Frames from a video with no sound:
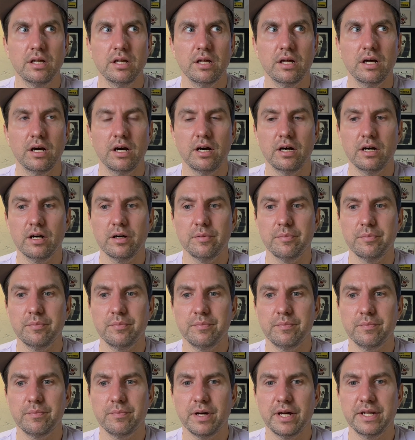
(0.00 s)
I
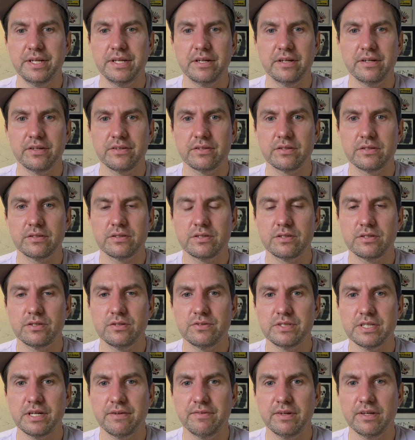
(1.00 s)
did a
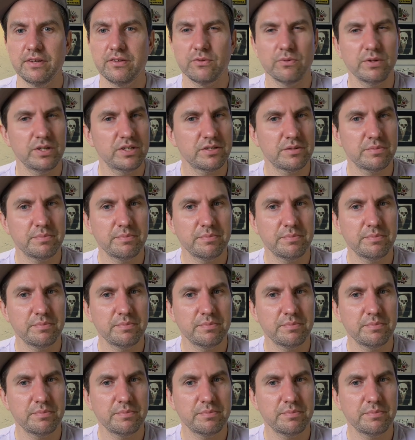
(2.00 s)
270 switch